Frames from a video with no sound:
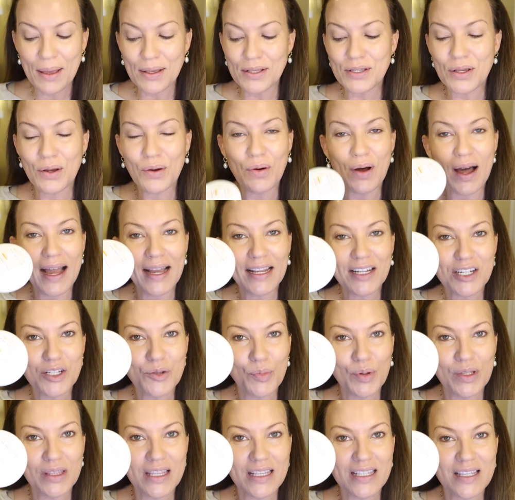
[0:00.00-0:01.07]
So I just
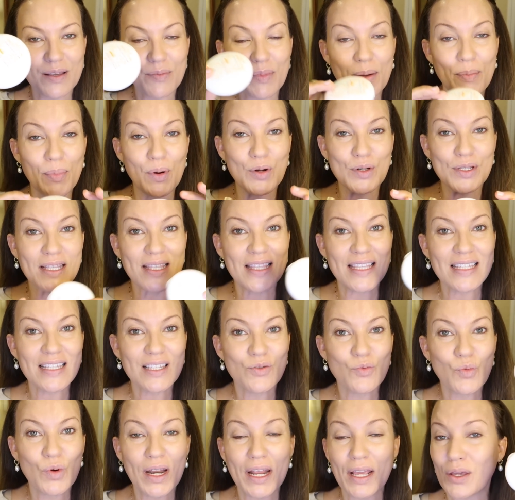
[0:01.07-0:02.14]
put this in my purse and this
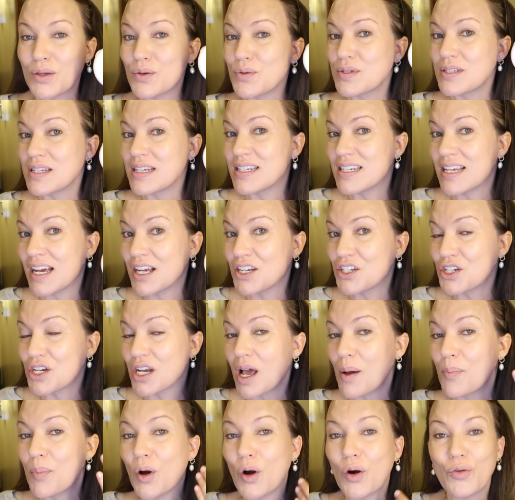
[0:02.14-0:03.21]
is what I use to touch it
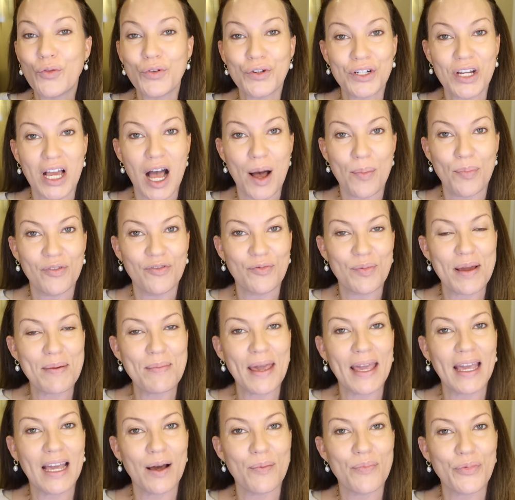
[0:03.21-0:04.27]
up over top of my
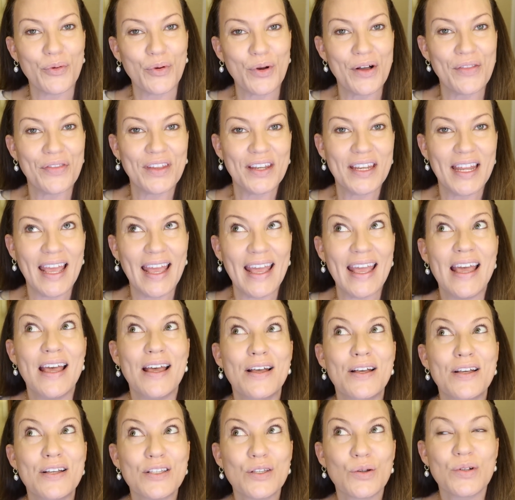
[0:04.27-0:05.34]
makeup throughout the day.
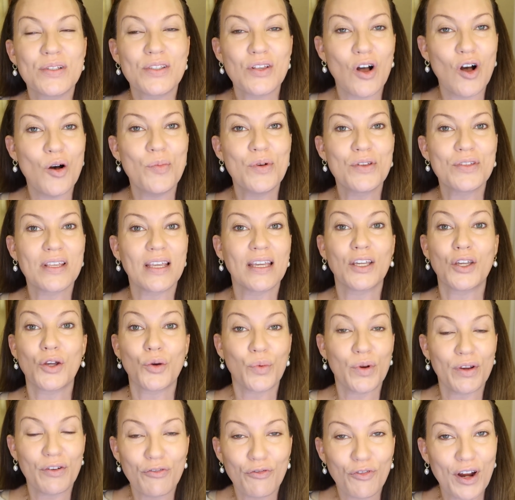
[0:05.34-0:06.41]
So it's almost like you're
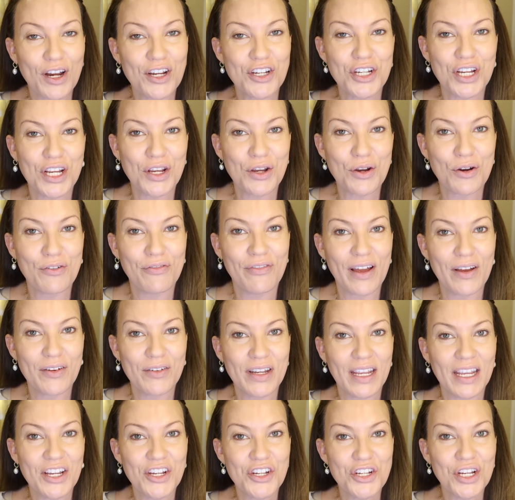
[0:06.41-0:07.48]
refreshing your
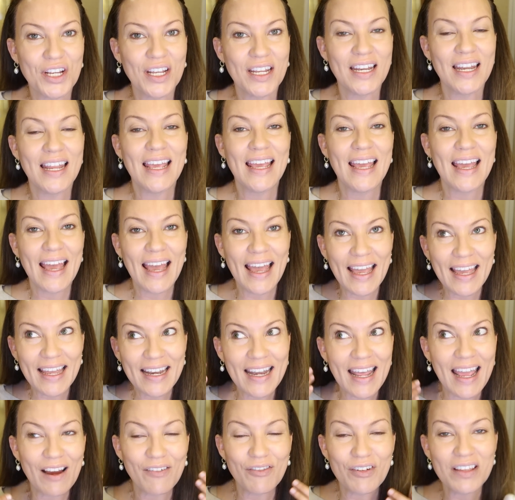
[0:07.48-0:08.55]
foundation
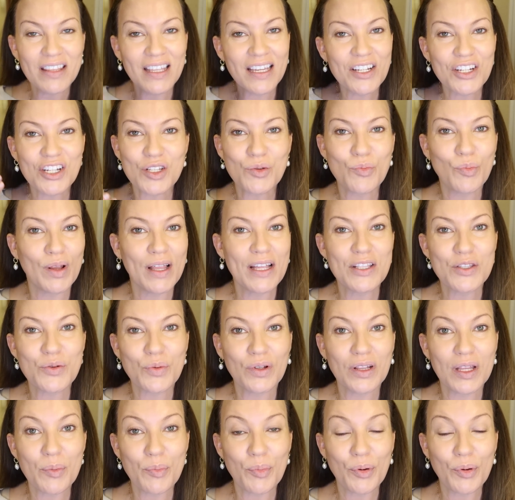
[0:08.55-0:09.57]
and everything just blends really